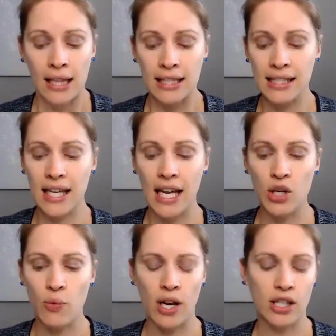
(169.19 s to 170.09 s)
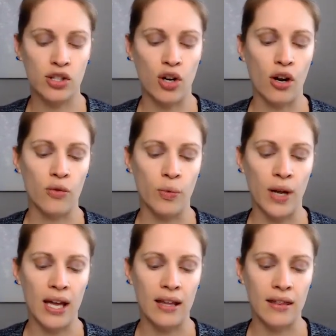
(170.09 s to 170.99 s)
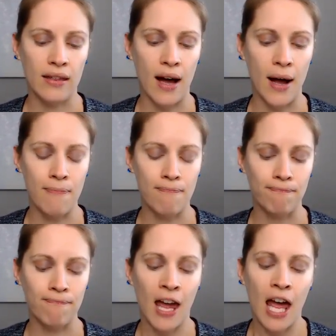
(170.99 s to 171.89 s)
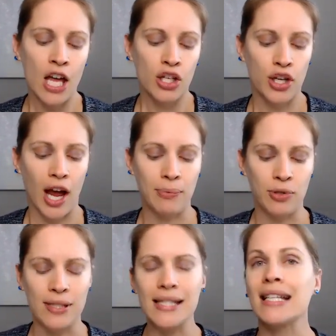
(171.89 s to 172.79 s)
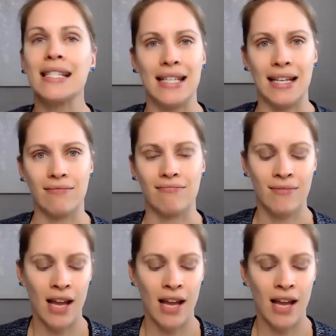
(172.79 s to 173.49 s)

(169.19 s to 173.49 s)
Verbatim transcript: Let's say you want to start with um, chapter 16.